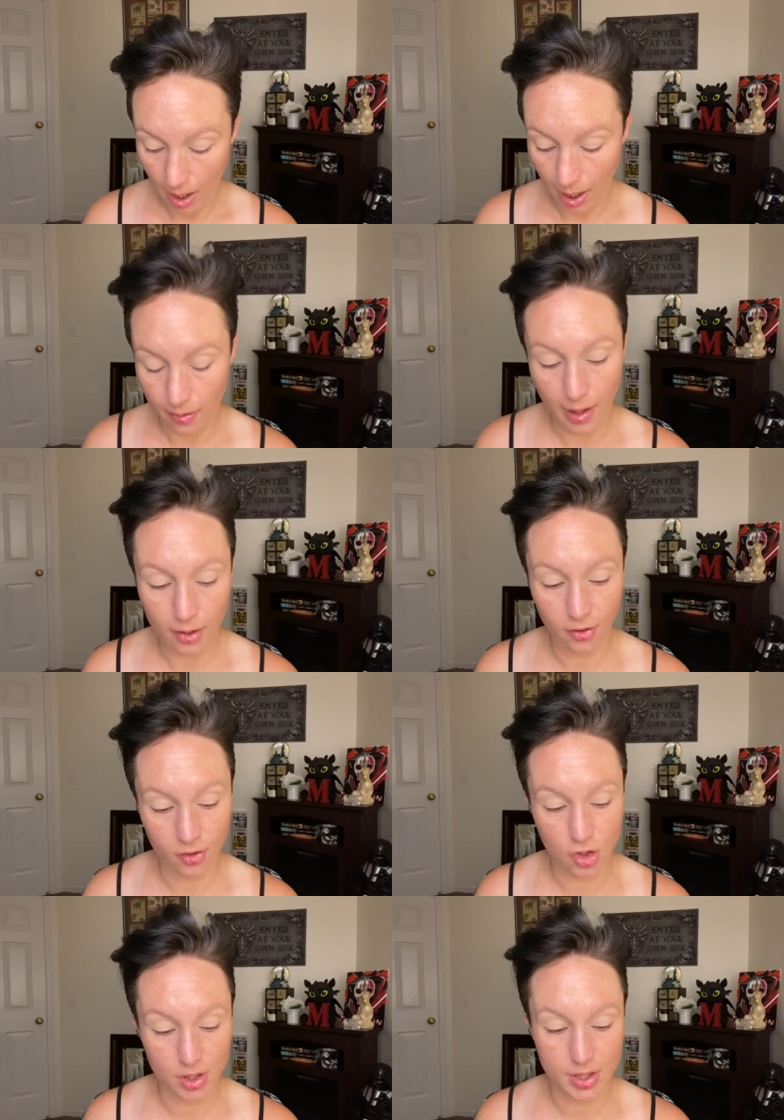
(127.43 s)
and that's
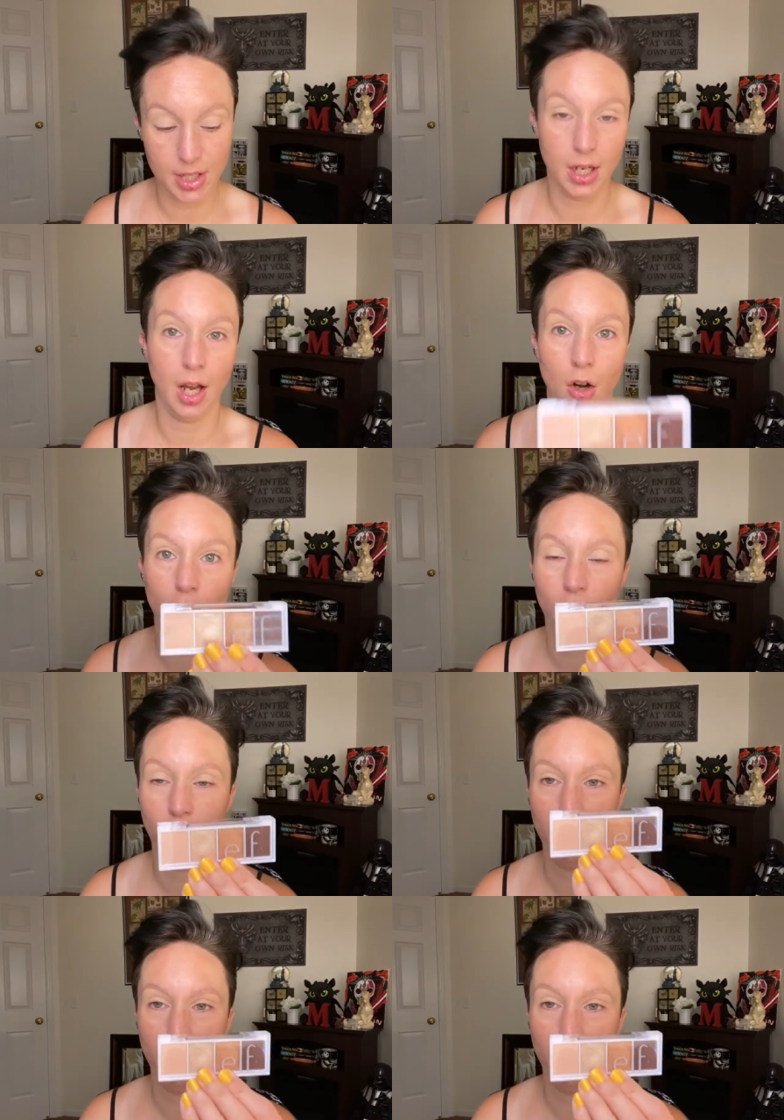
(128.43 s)
just the e.l.f.